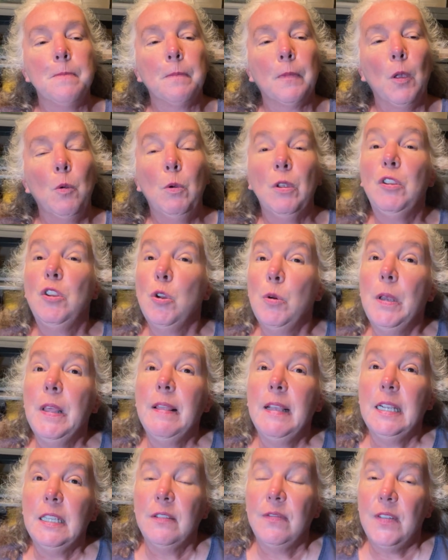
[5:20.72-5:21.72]
with doing
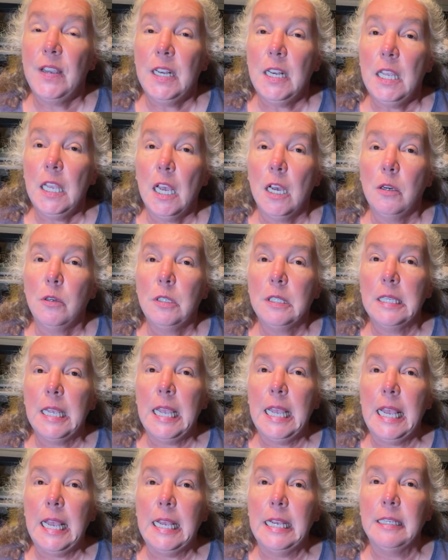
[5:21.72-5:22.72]
these videos
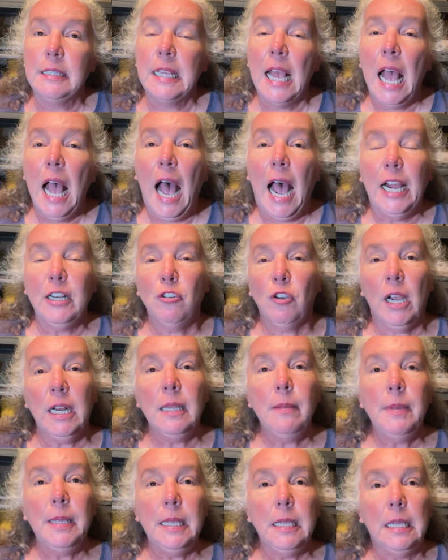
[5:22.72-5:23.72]
is I try
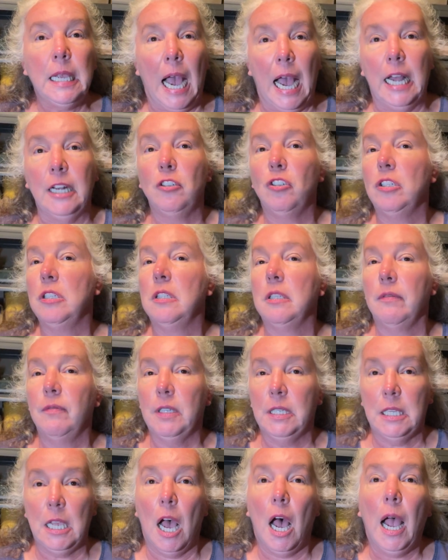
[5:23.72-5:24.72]
to be conscious of
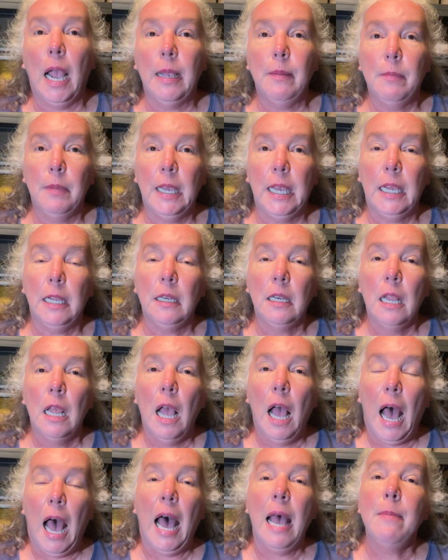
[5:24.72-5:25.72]
the time that
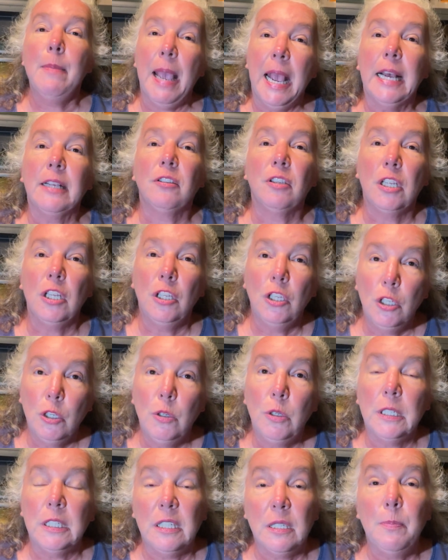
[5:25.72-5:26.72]
I'm asking
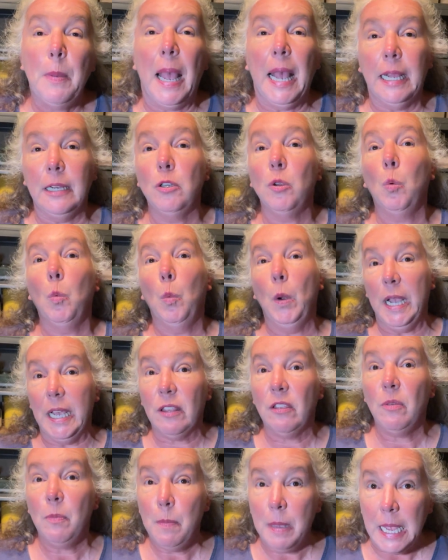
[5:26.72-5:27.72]
you to spend
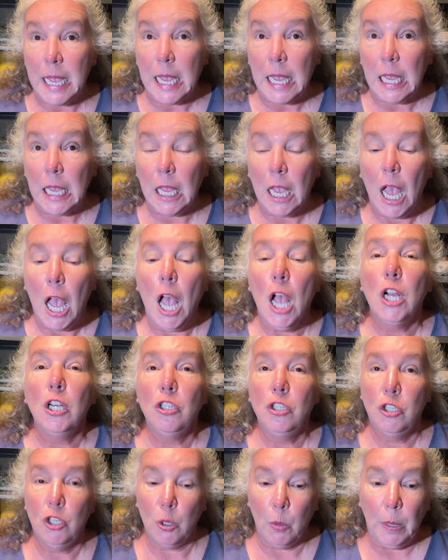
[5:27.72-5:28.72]
with me
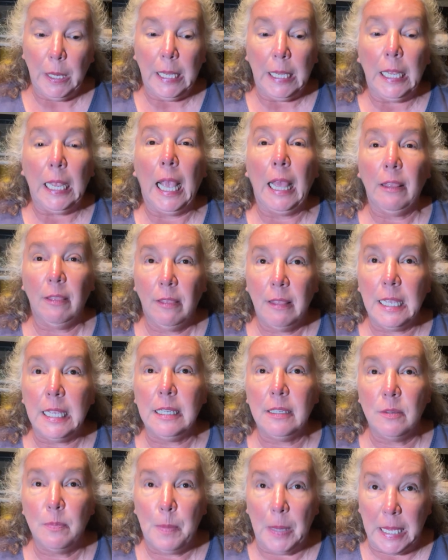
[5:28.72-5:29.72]
doing
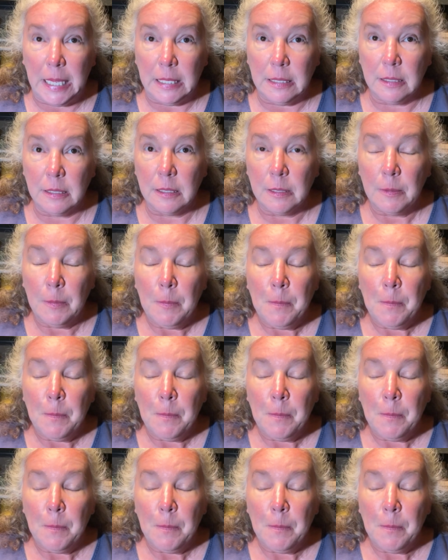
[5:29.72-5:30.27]
these bins.